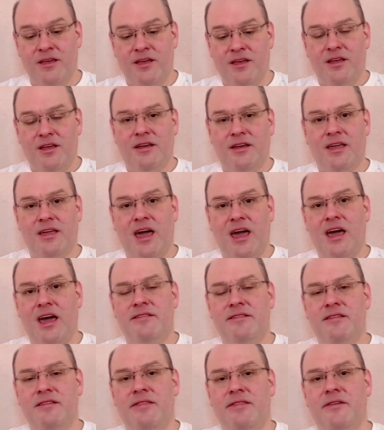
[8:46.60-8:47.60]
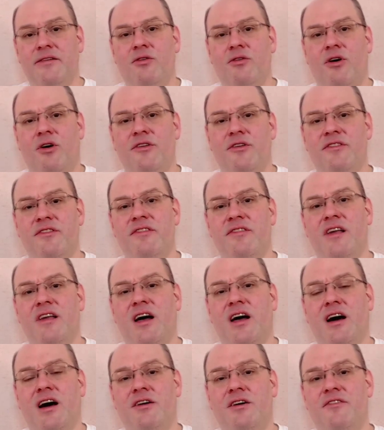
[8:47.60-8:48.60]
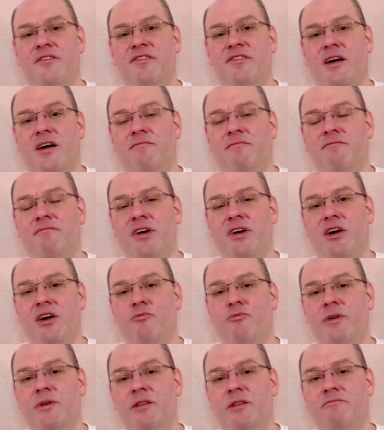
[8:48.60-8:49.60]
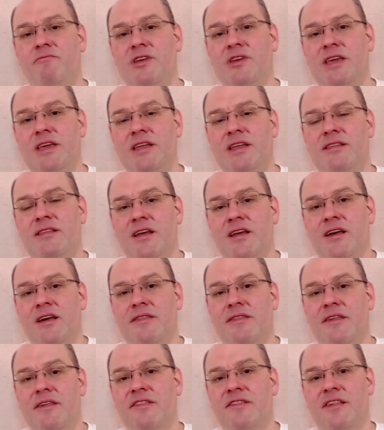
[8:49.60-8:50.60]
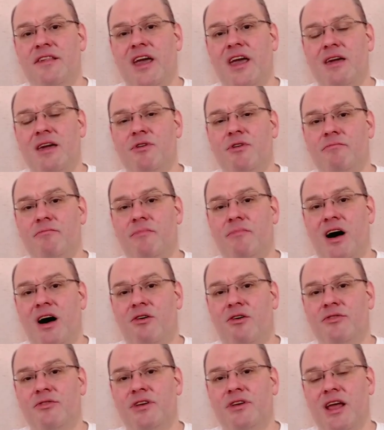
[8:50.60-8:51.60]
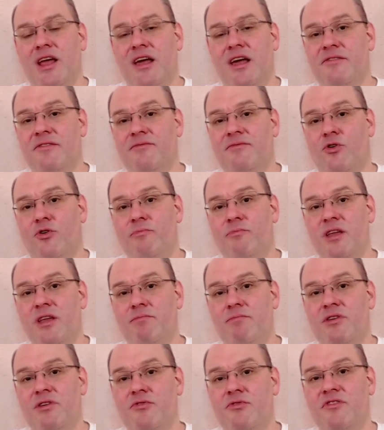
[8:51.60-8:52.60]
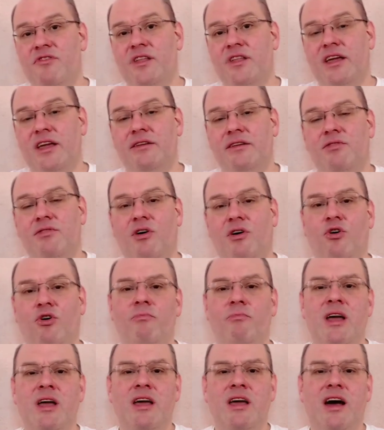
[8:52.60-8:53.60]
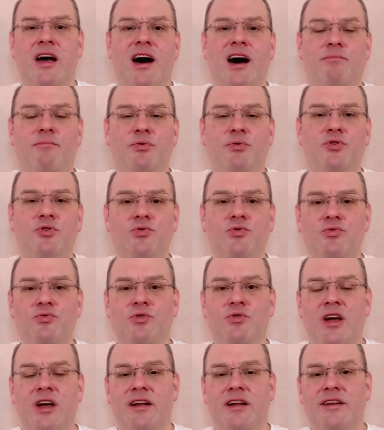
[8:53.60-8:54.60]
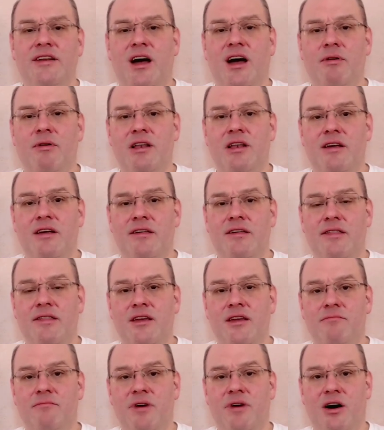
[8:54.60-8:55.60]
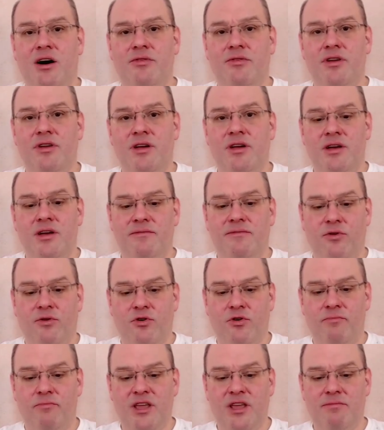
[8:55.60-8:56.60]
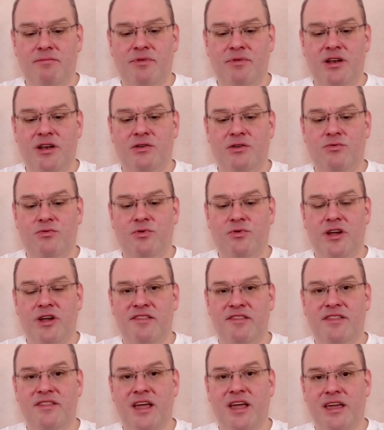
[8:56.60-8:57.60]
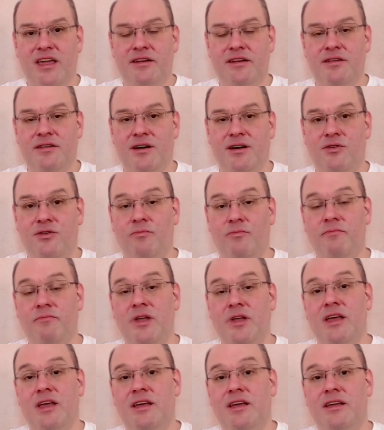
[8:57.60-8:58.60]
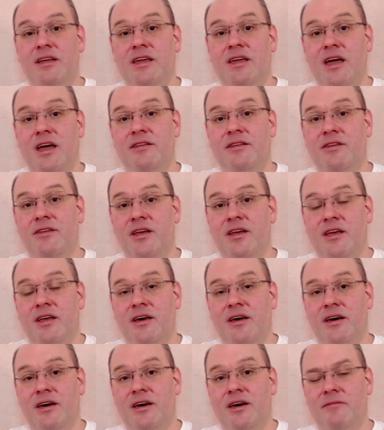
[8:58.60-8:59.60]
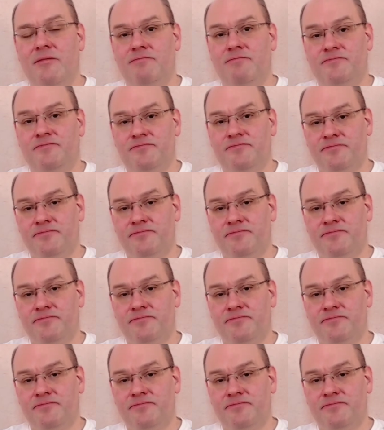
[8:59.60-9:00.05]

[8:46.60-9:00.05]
Again, the costs are somewhere between the same amount as for people who stay at home, up to double the amount for people who stay at home. Again, um,